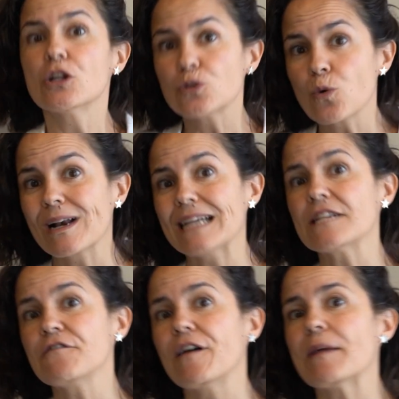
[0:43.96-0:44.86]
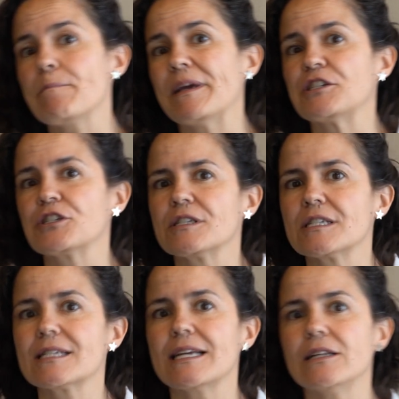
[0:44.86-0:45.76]
to classify
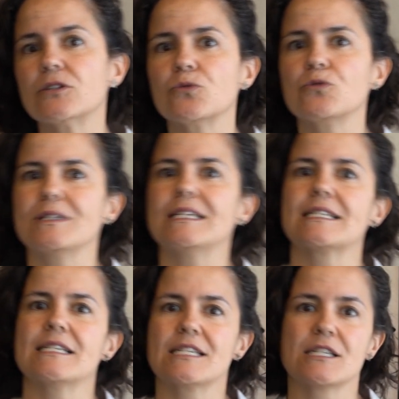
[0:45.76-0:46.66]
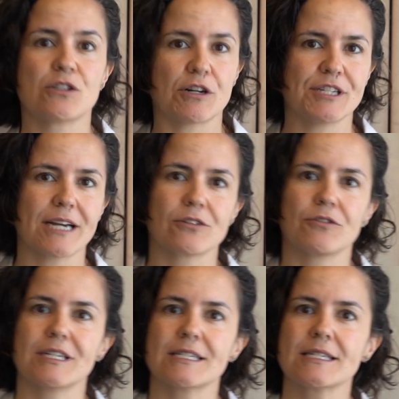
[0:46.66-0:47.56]
patients into disease
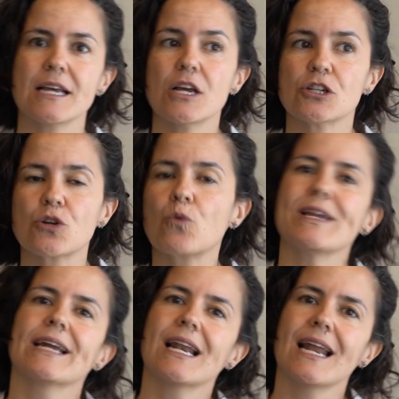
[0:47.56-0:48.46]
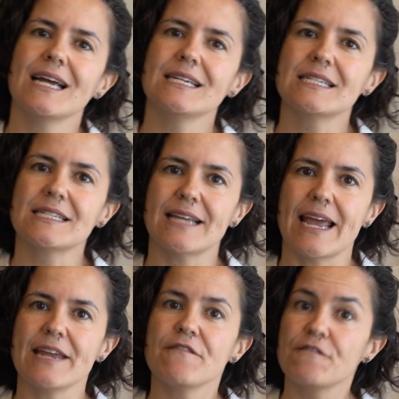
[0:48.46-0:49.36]
trajectories. So we analyzed
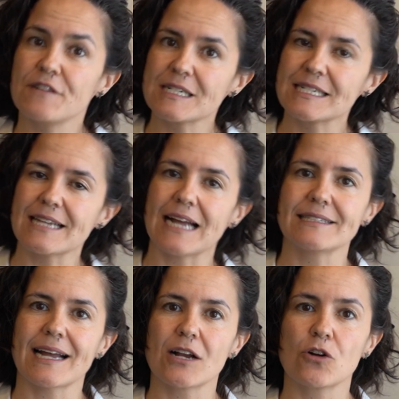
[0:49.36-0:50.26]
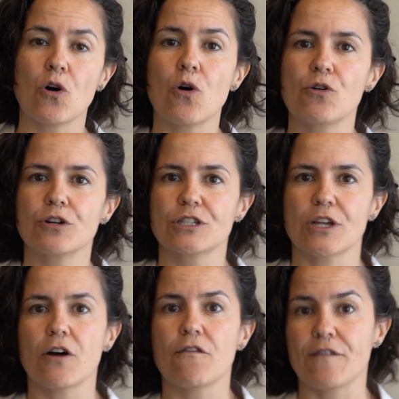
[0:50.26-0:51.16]
a first attack cohort
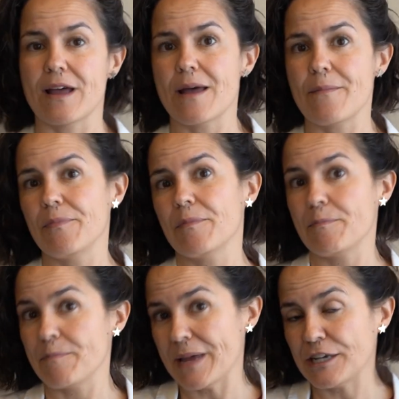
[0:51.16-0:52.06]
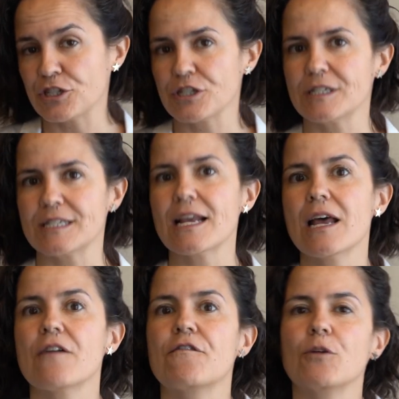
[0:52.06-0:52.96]
of patients
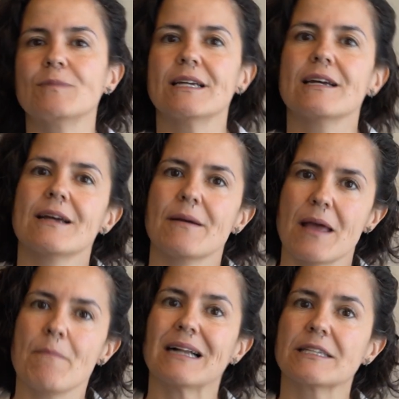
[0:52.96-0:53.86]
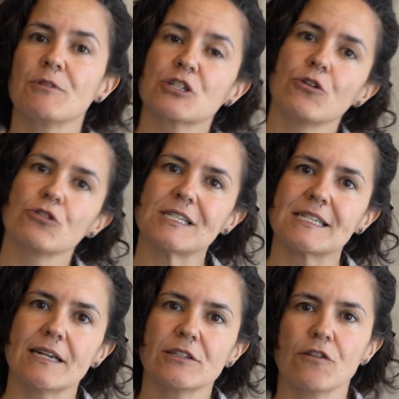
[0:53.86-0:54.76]
from the Multiple Sclerosis
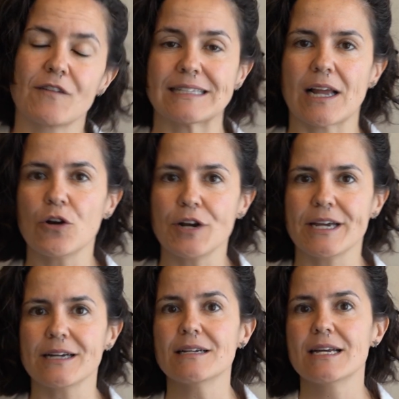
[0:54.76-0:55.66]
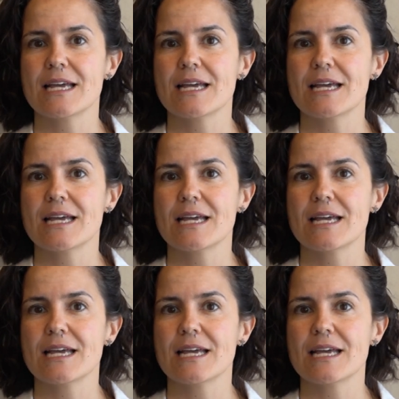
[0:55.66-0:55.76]
Center of Catalonia,